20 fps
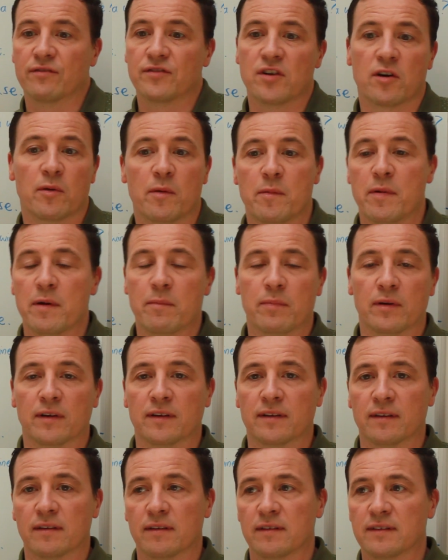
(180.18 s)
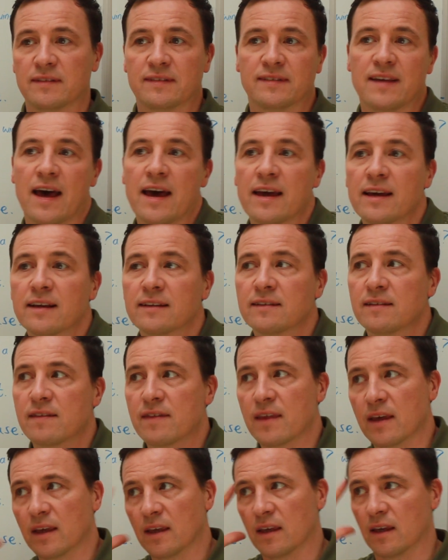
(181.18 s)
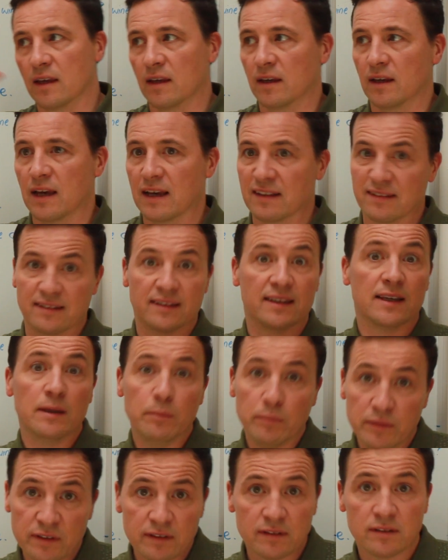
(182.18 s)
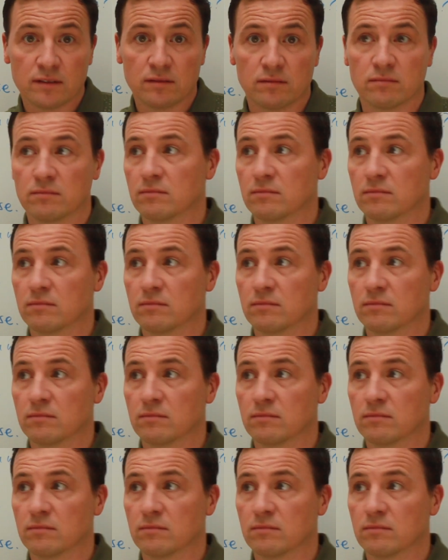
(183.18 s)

German people say it thinking es gibt